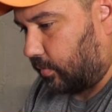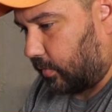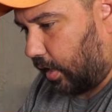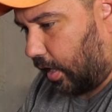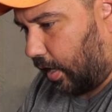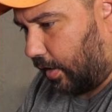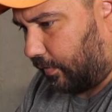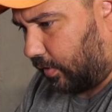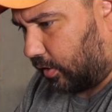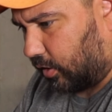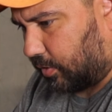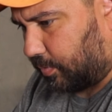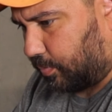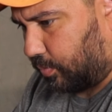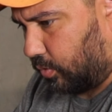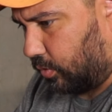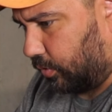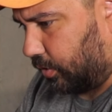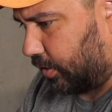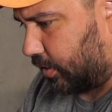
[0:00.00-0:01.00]
I haven't
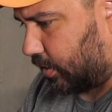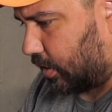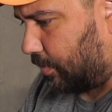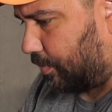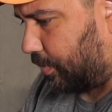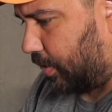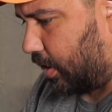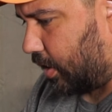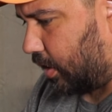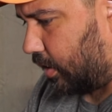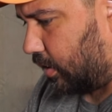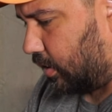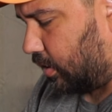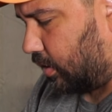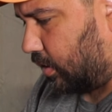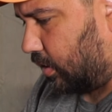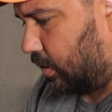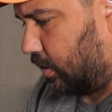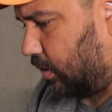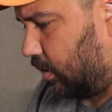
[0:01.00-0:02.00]
spooled this up yet,
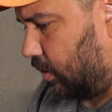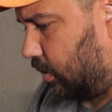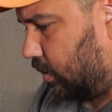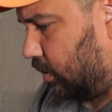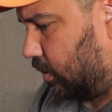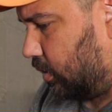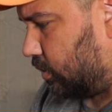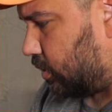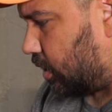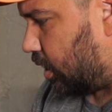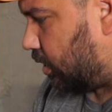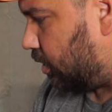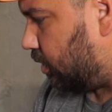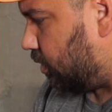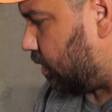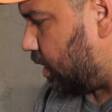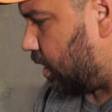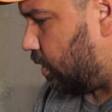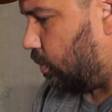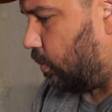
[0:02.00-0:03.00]
so I don't
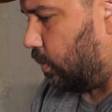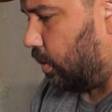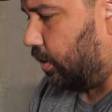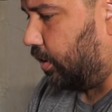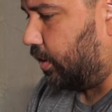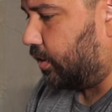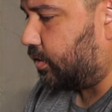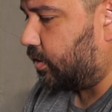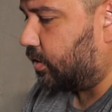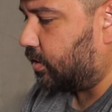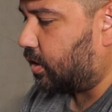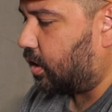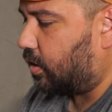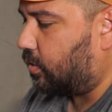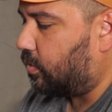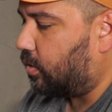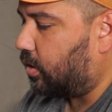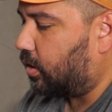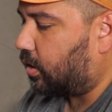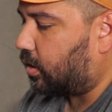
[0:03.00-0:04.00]
know how well this is going to
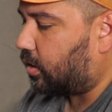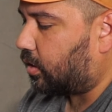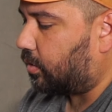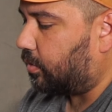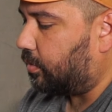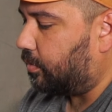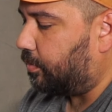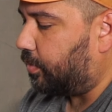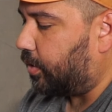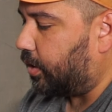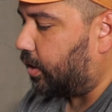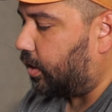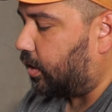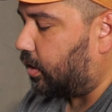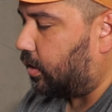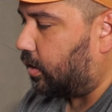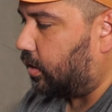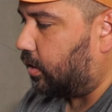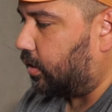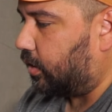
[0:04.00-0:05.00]
work, but
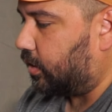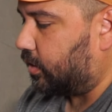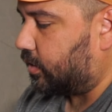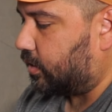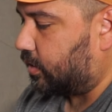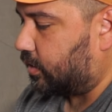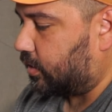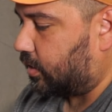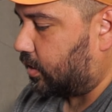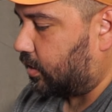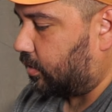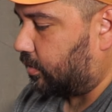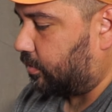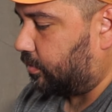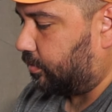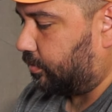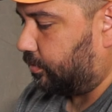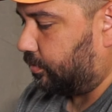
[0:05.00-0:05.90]
this is at